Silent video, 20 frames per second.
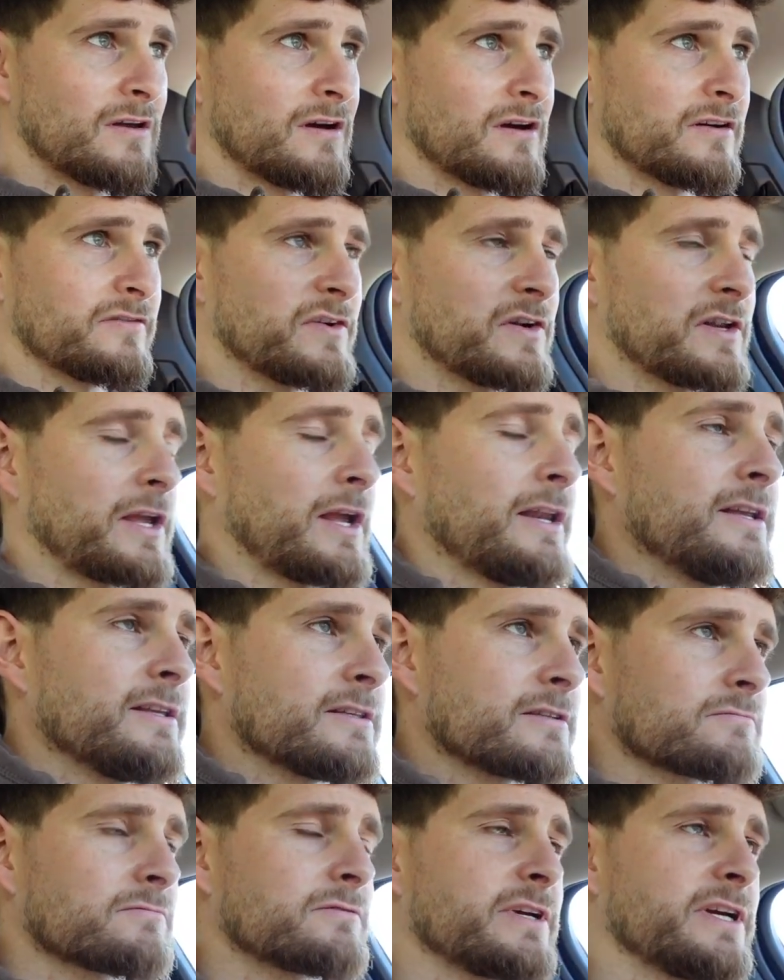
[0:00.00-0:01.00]
I feel like I need
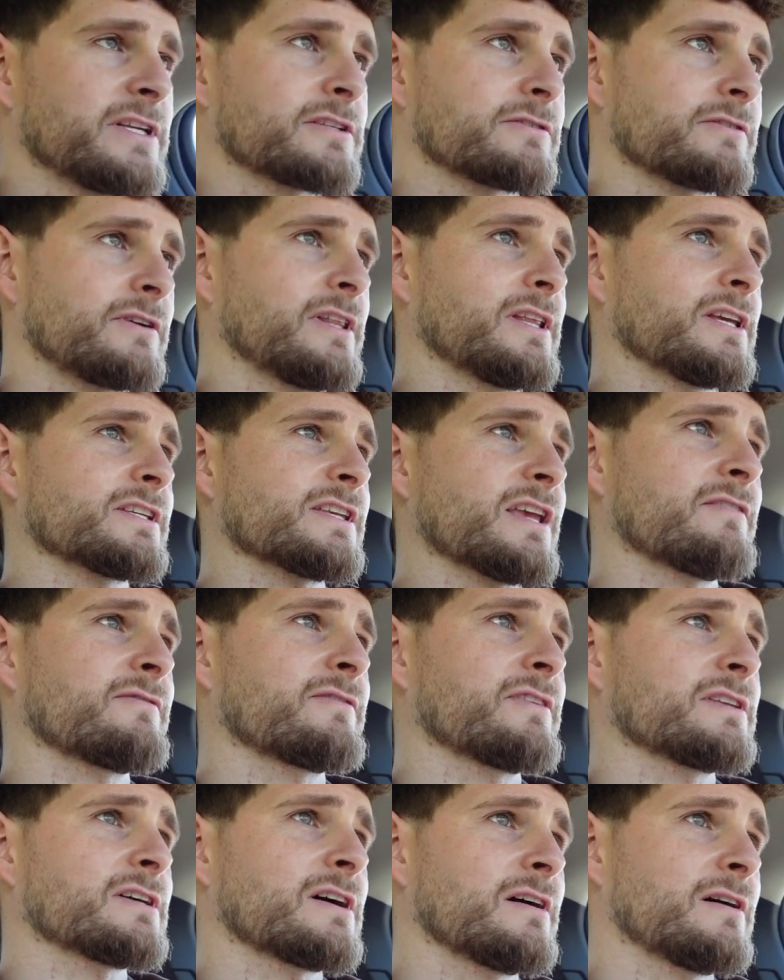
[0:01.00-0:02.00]
to reiterate this
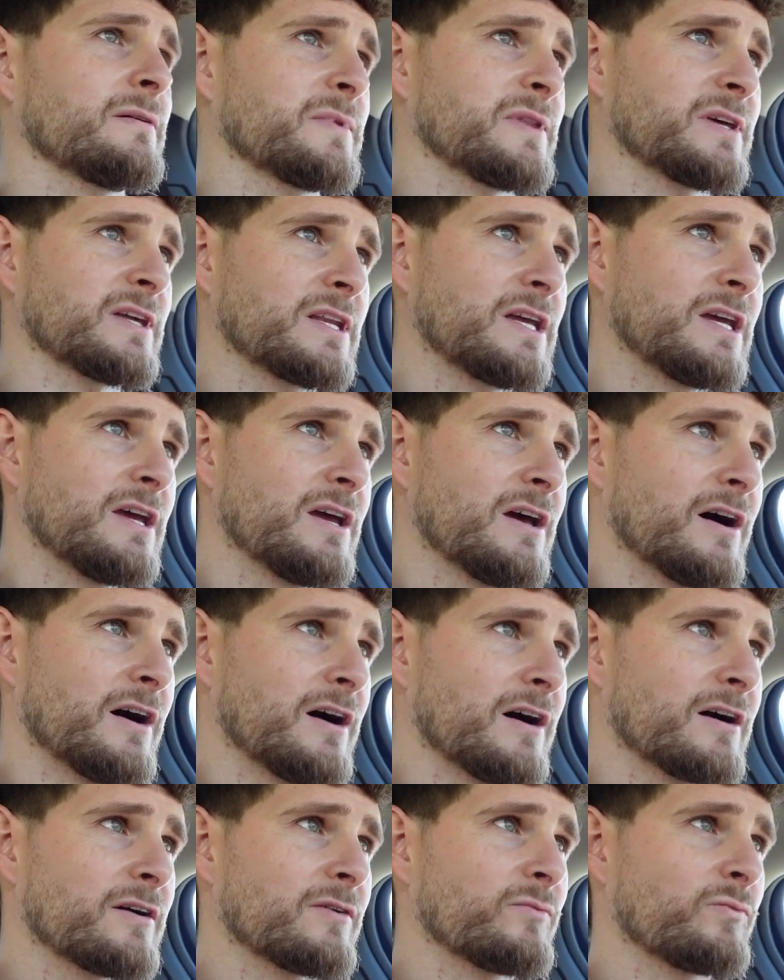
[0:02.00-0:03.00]
every time, that
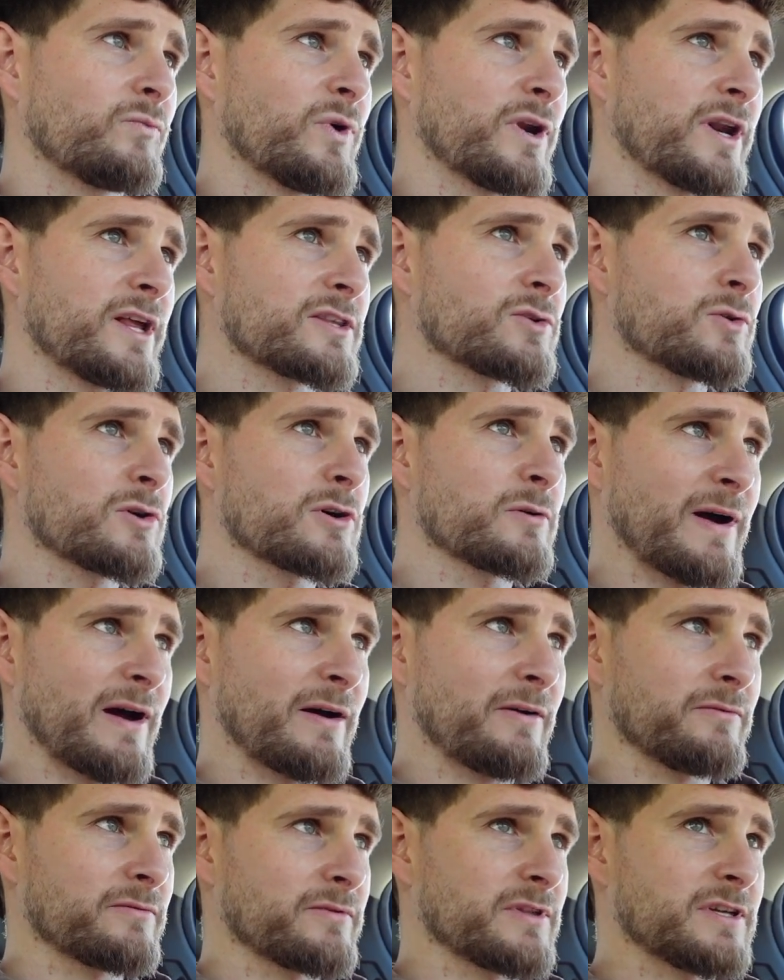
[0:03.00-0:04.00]
when I talk
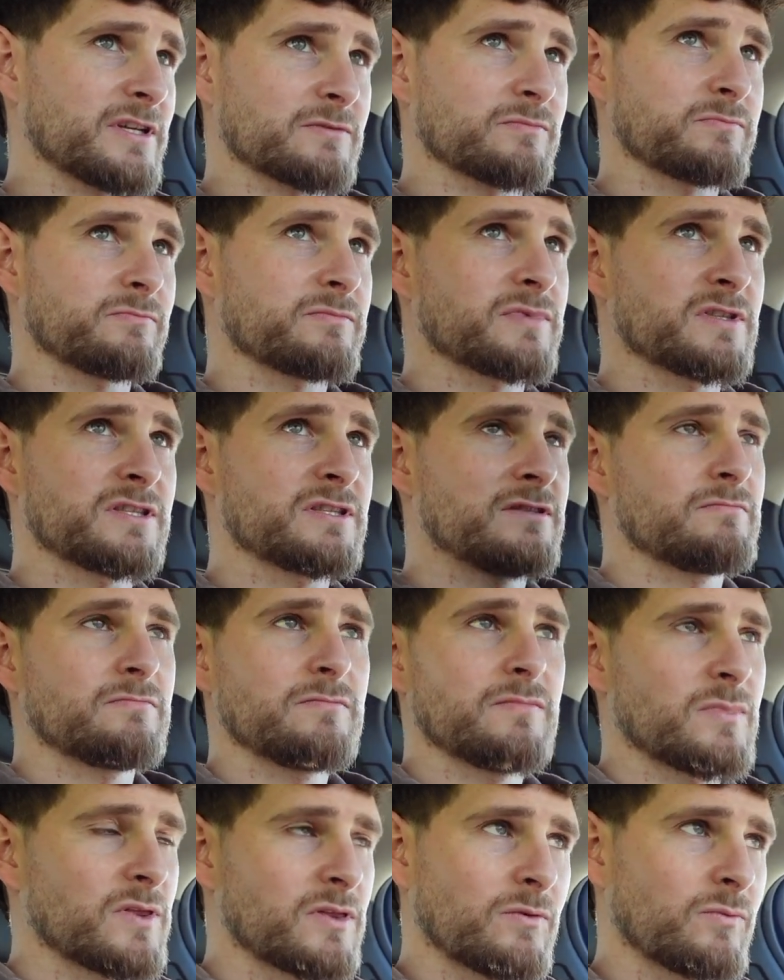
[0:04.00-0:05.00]
about this,
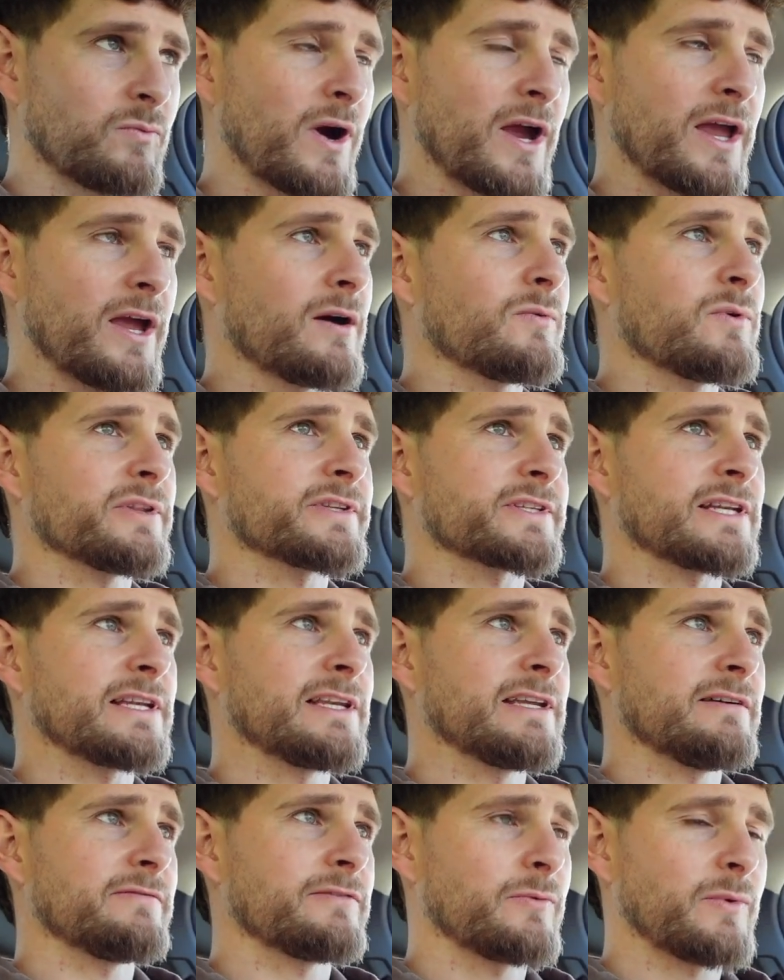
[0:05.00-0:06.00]
the way I want to
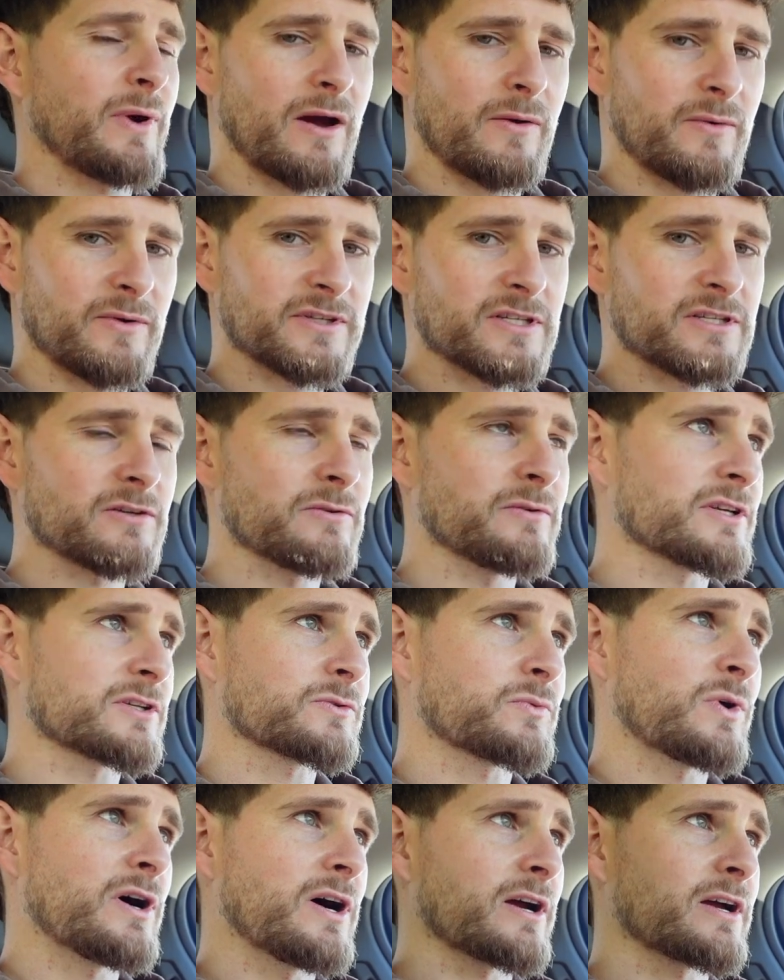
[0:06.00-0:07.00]
live, the way I want to do
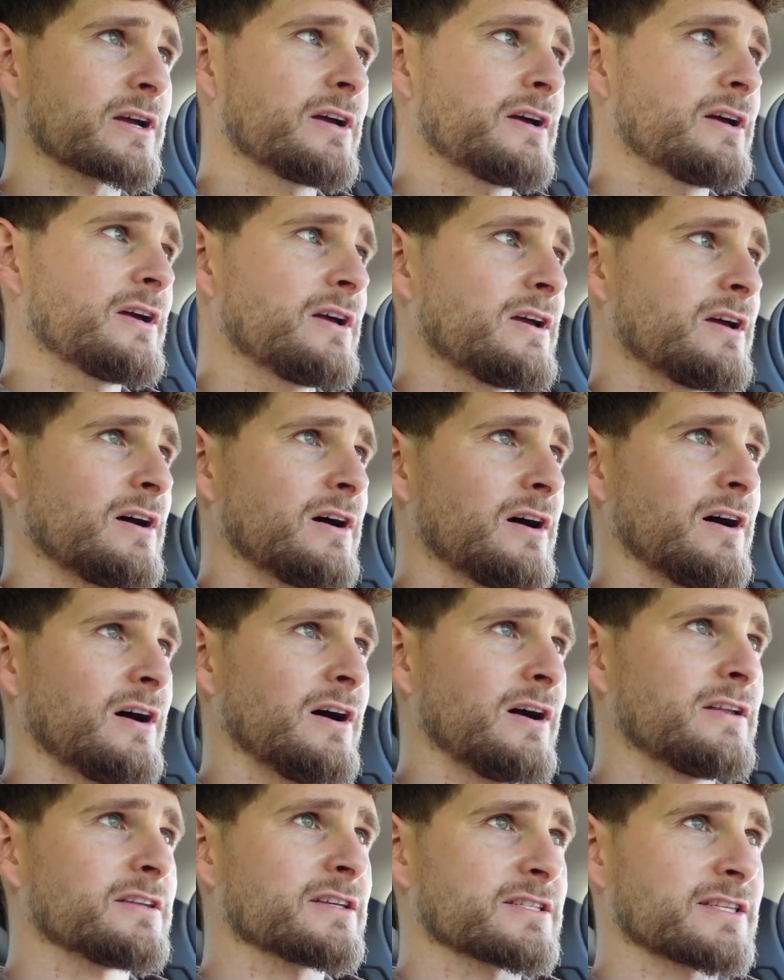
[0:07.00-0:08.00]
this work,
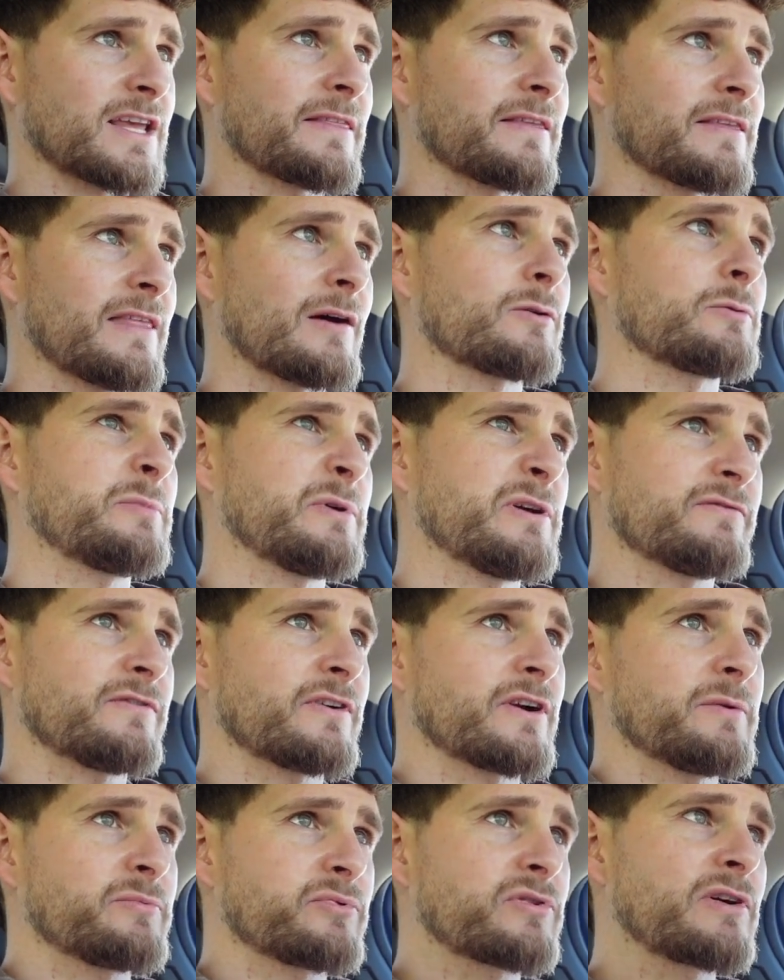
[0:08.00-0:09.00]
I understand that that would be a
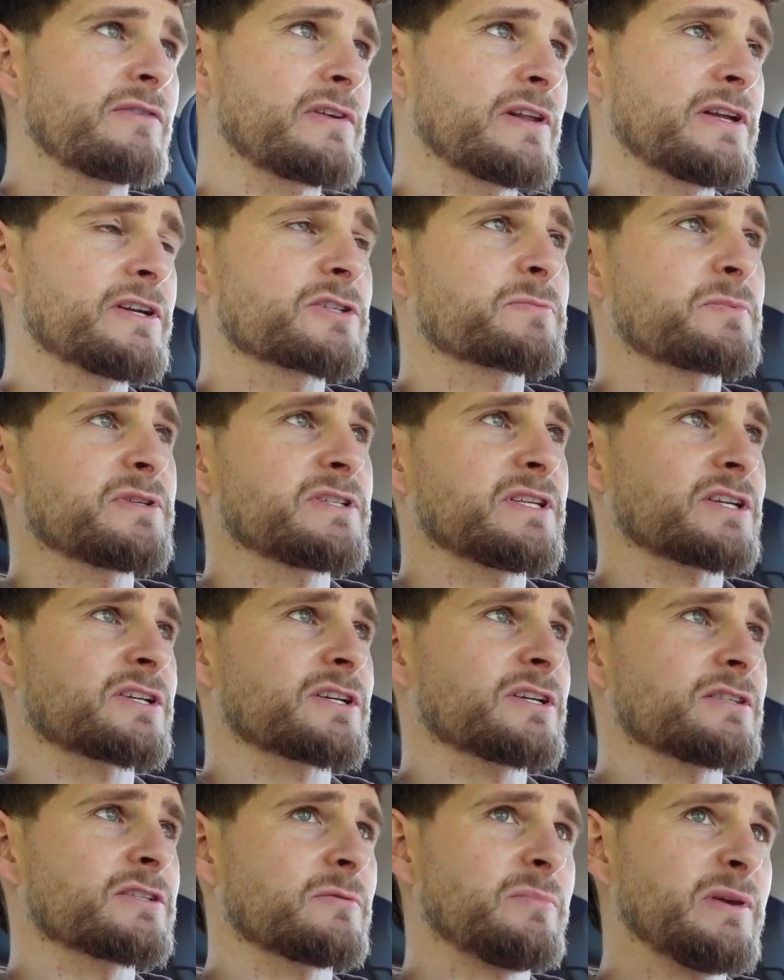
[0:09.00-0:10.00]
very privileged
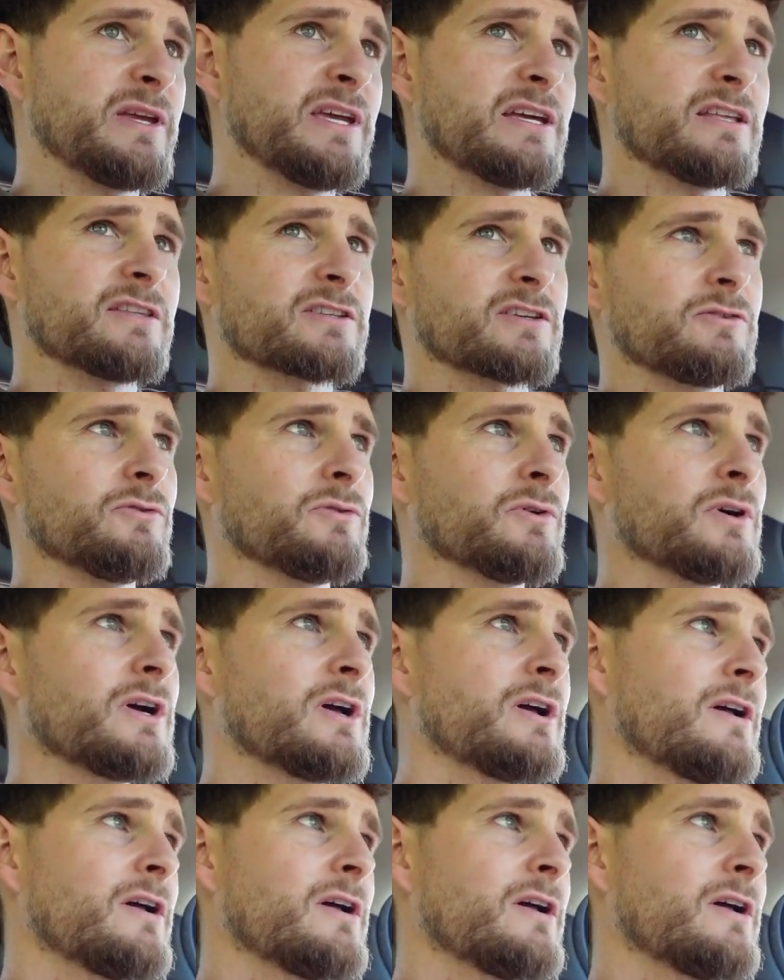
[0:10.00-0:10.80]
position to be in, to